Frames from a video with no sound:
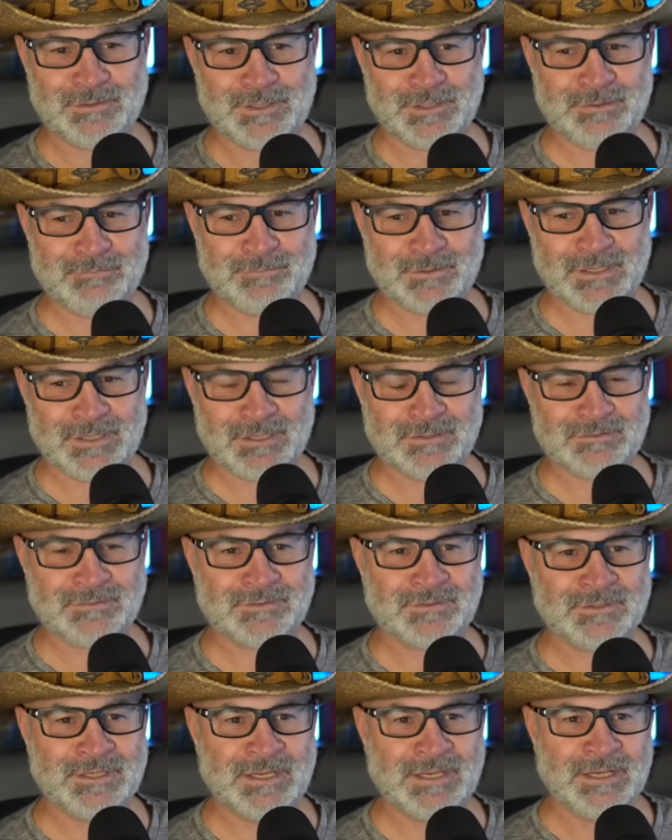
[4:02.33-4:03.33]

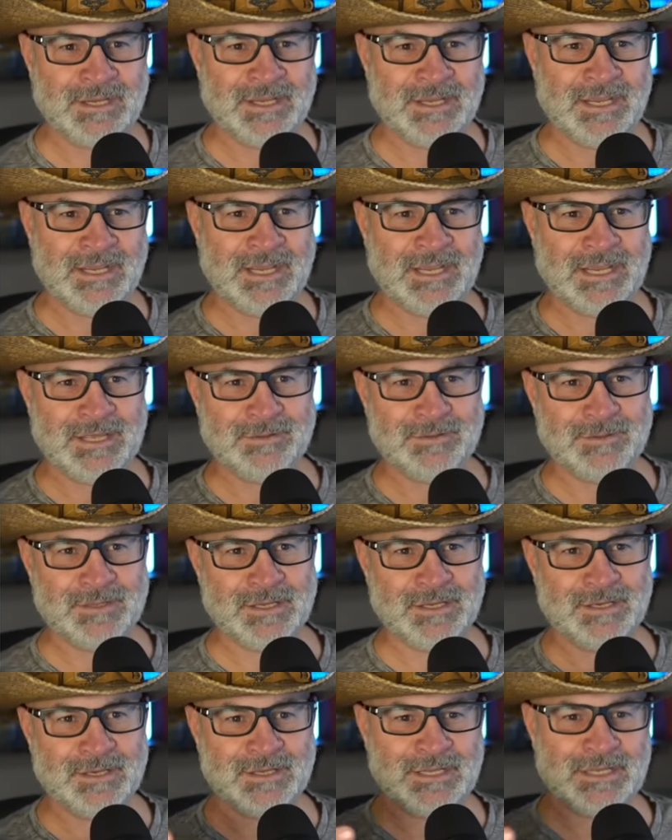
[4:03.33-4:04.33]
evidence and
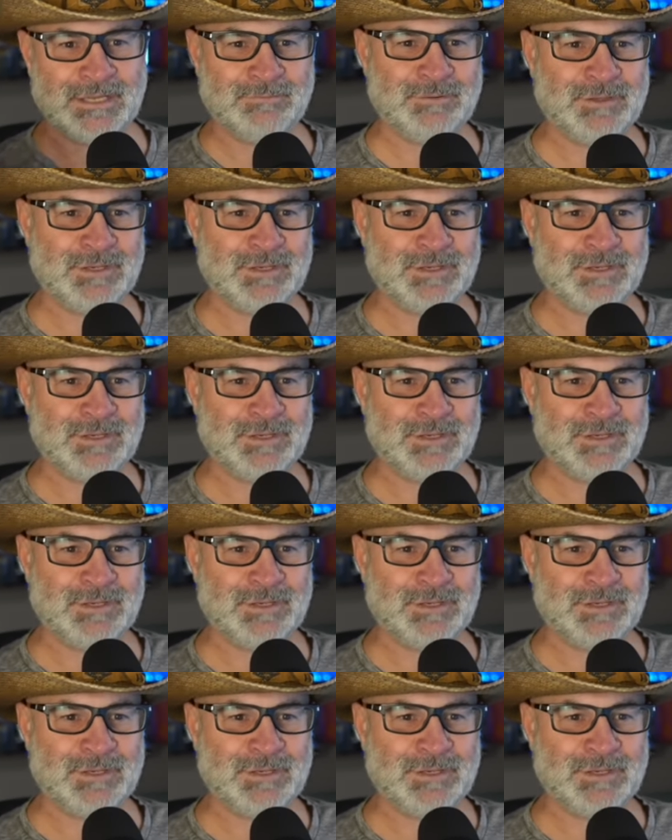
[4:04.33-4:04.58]
then even